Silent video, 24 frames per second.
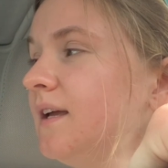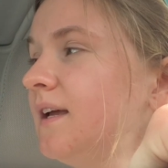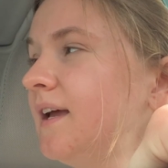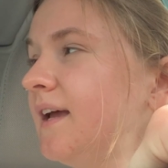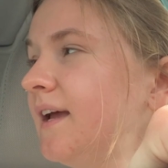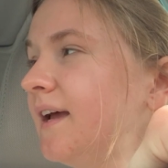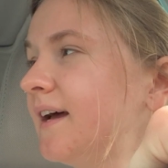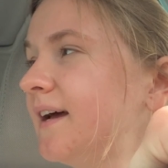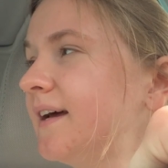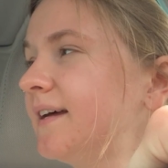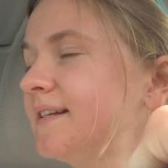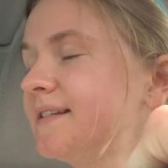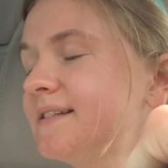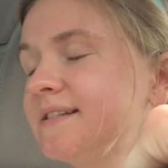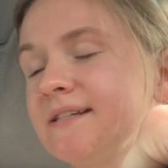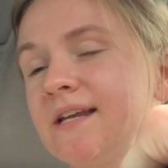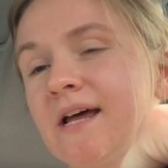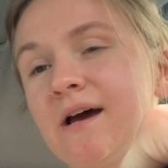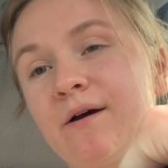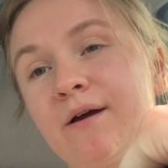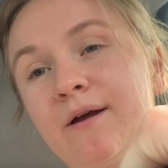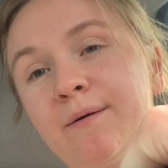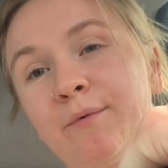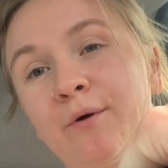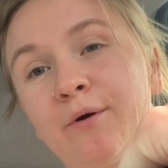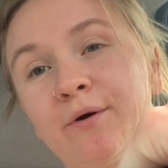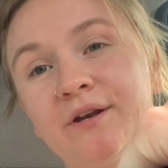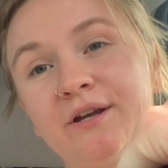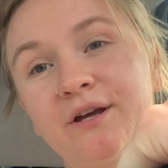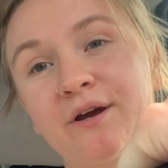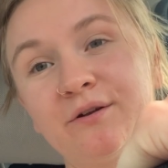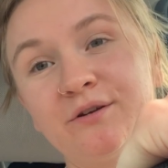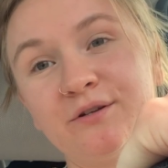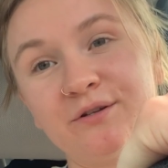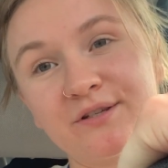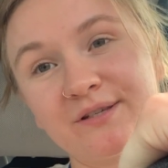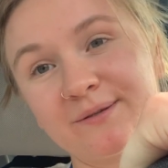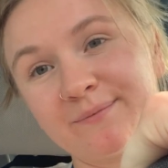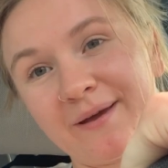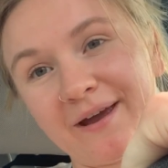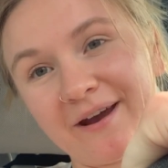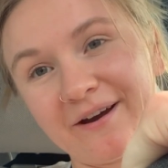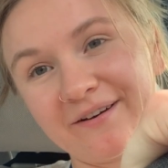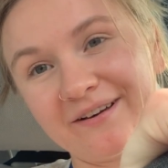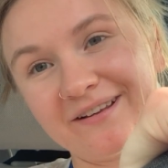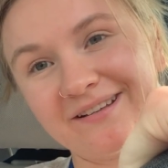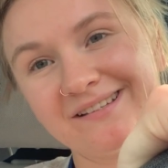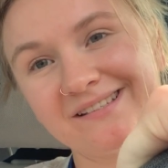And now I'm going to go do some
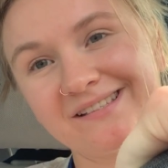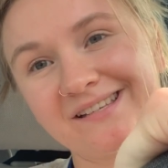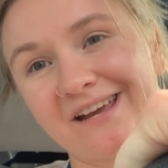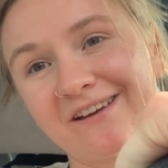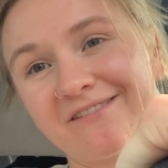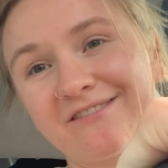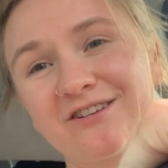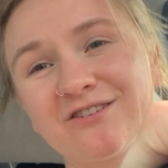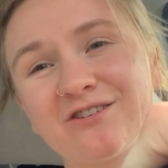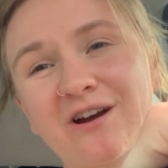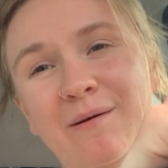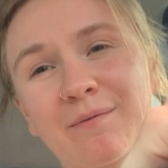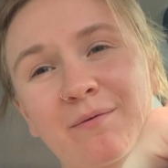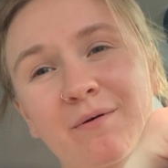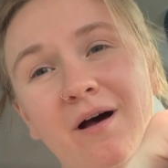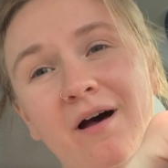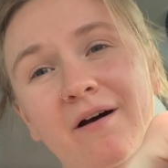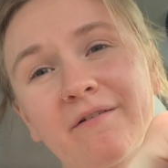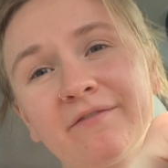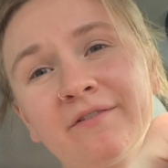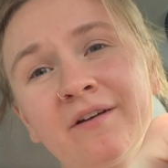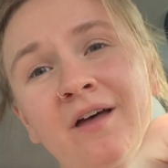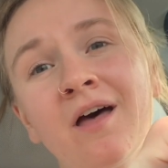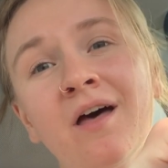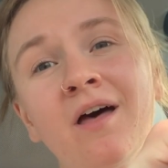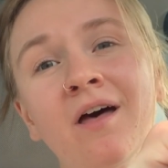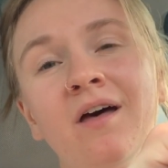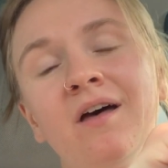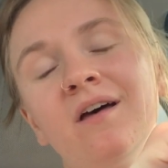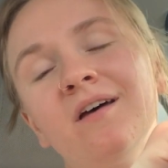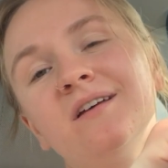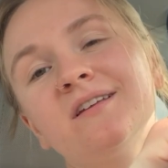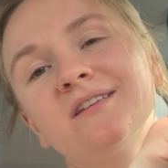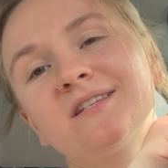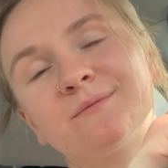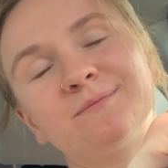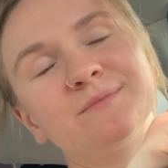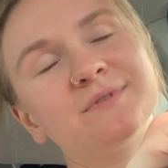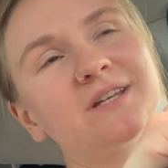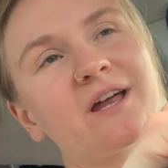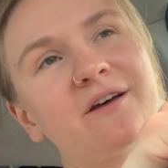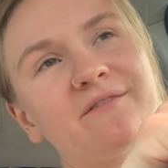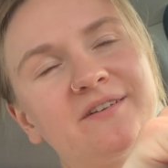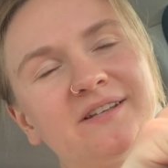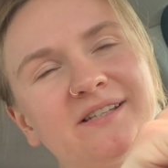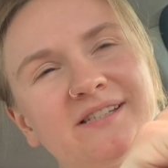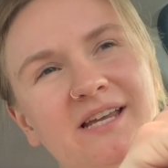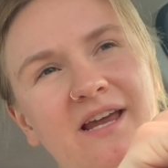errands. I have to drop off some
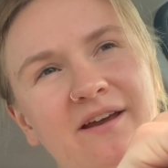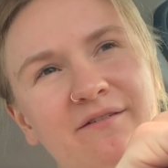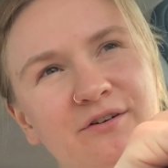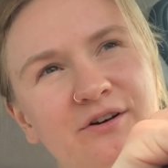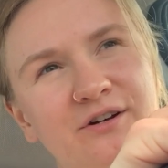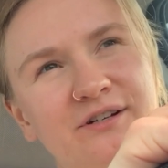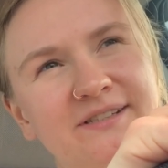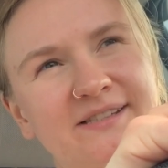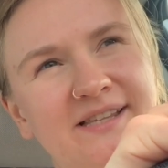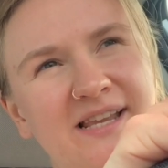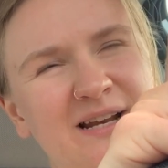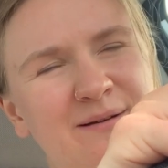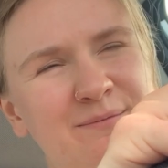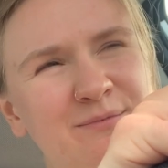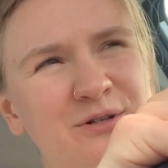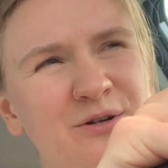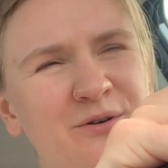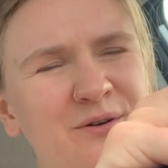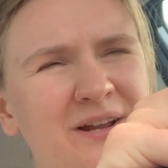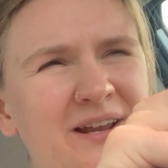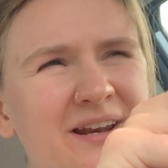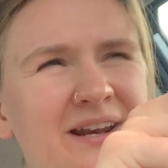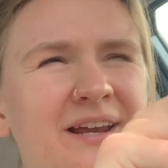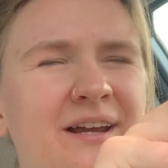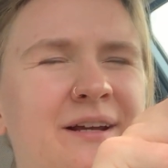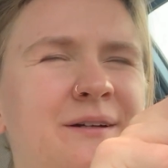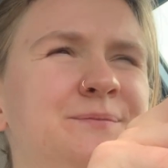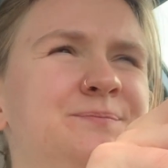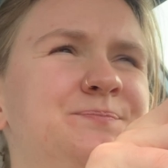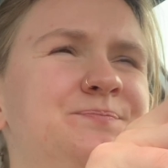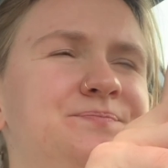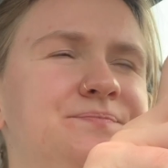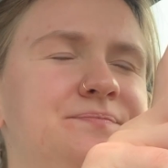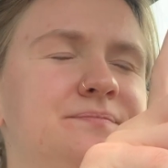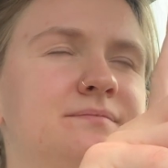stuff at Savers that I'm donating,